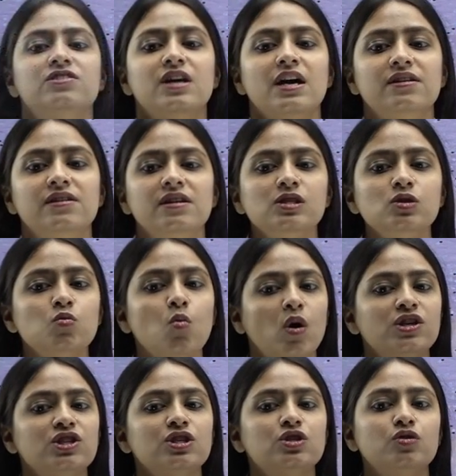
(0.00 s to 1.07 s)
terrorists
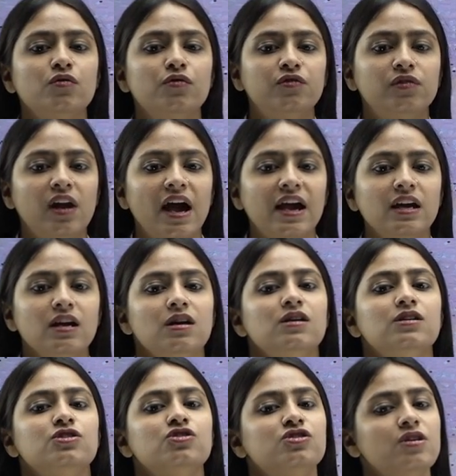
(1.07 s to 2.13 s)
wanted to fly
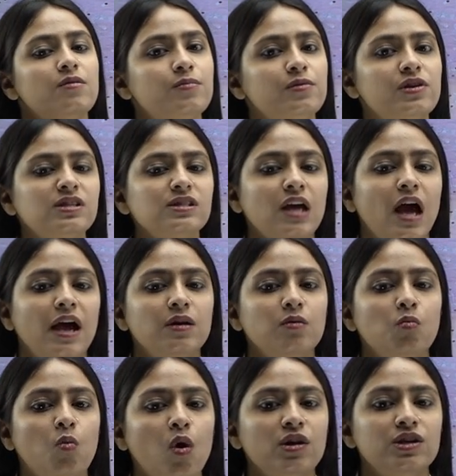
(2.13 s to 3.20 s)
to Cyprus
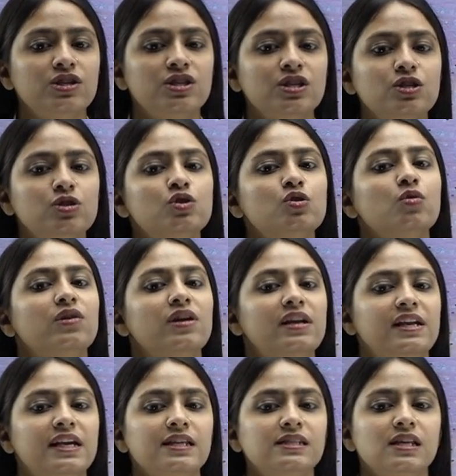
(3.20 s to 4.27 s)
and wanted to
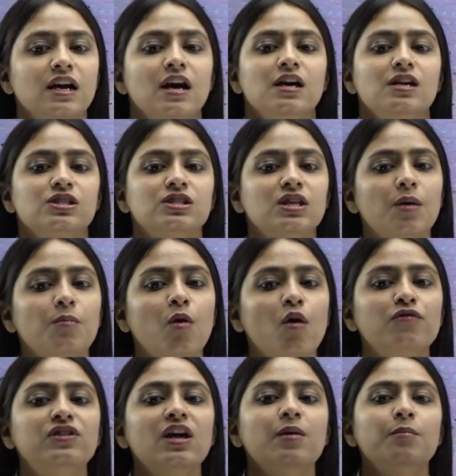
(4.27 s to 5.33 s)
release some
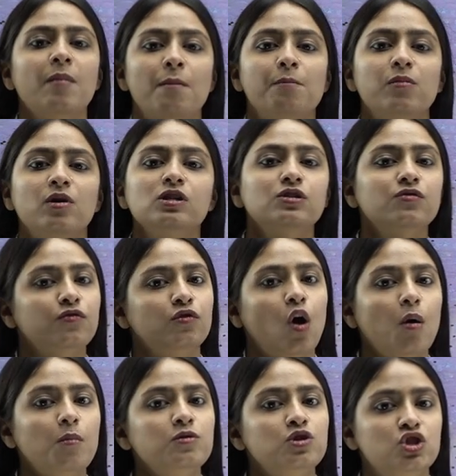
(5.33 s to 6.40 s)
of their members
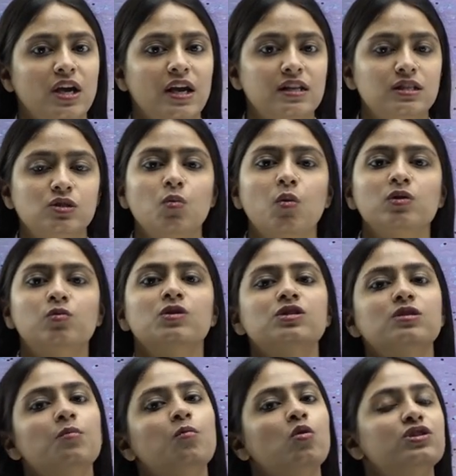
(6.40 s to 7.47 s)
from jail. So what was
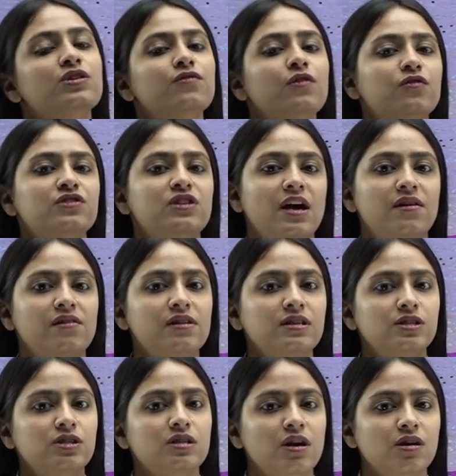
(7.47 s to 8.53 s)
the motive of
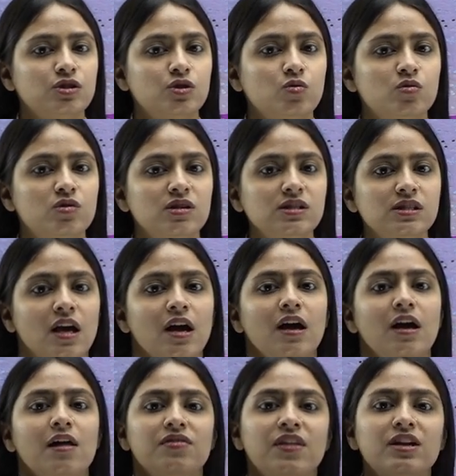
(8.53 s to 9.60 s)
terrorists here, students?
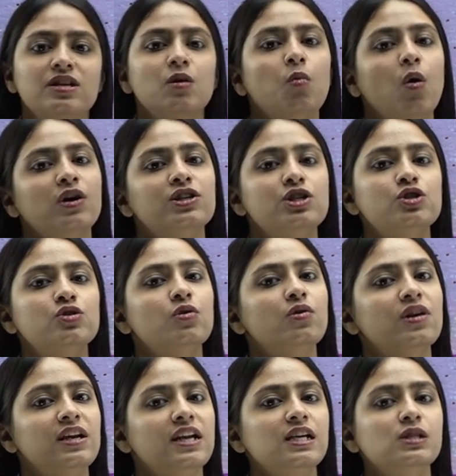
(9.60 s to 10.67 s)
That they wanted to
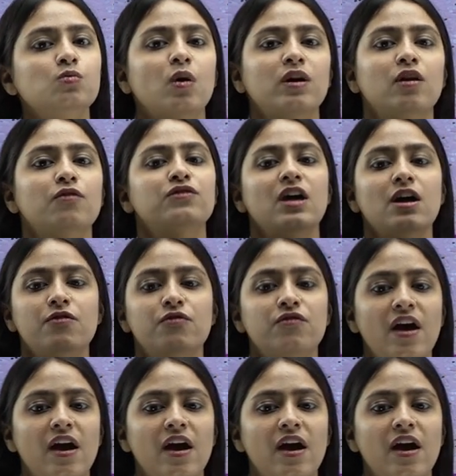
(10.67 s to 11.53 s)
release one of their